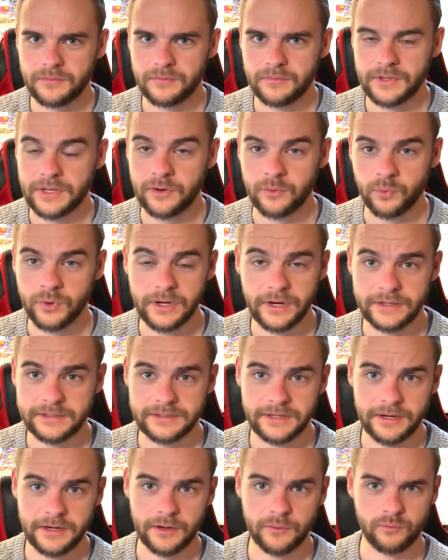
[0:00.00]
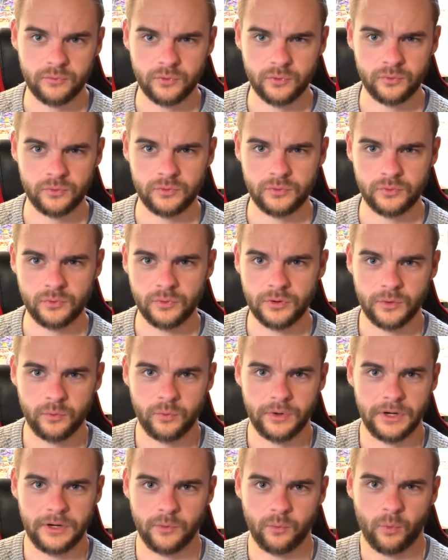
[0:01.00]
then realized later you do not
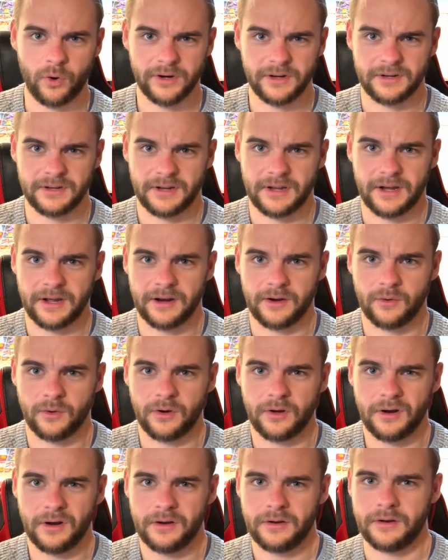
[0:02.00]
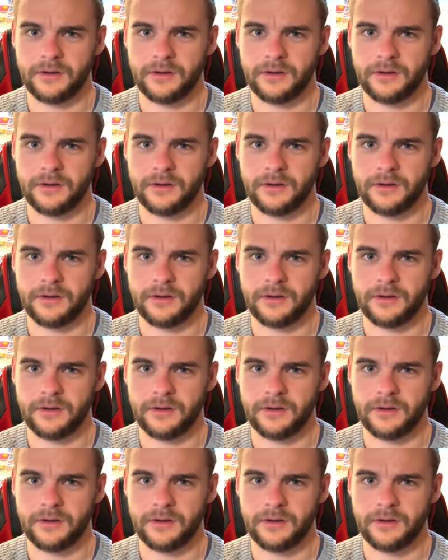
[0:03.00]
really wanted the card at all